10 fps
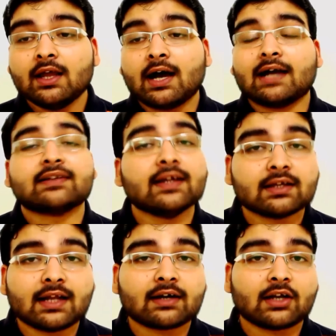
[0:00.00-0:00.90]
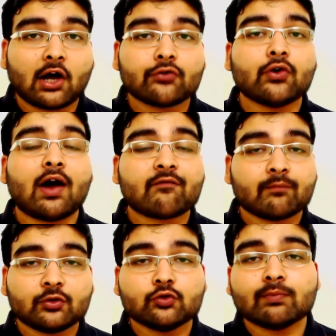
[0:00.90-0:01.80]
I think that now
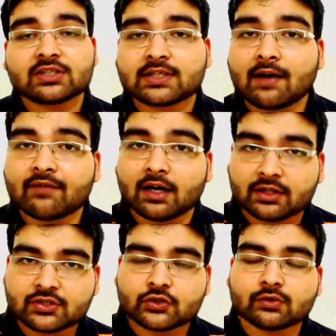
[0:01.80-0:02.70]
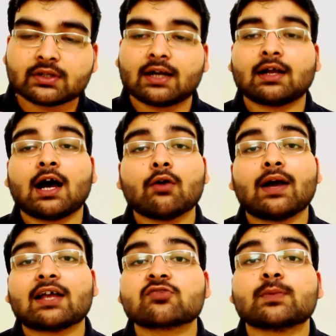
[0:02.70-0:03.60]
you must have understood that how
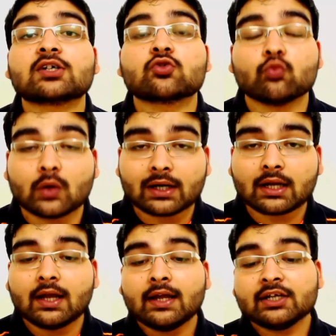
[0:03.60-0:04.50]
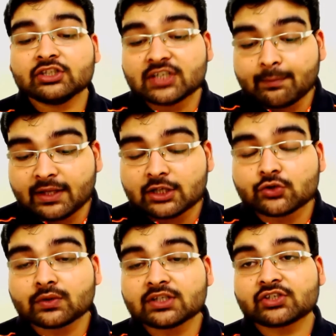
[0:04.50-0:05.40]
aspects work in Jaimini
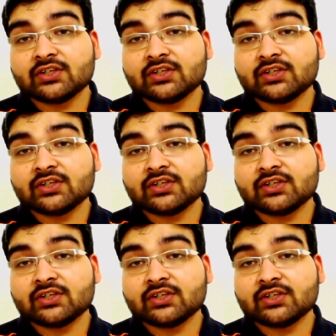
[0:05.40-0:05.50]
Jyotish.